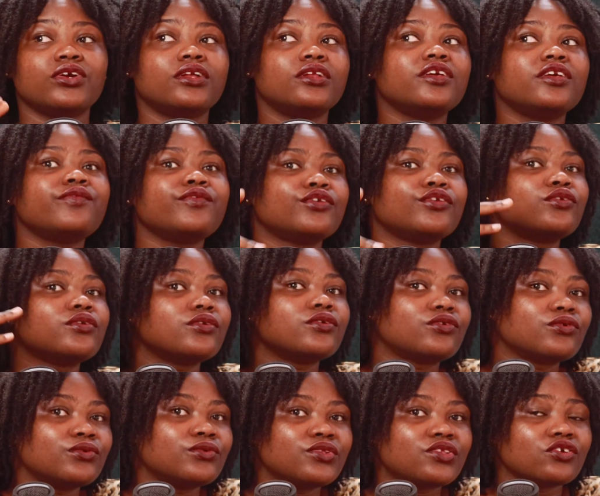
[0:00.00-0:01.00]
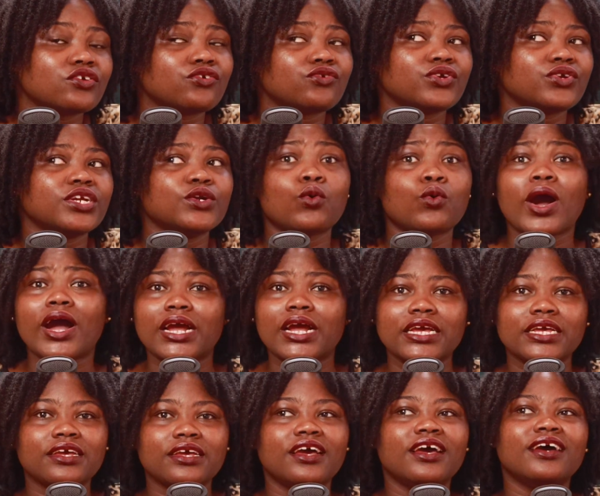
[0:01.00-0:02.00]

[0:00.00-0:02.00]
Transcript: And if you don't agree, why?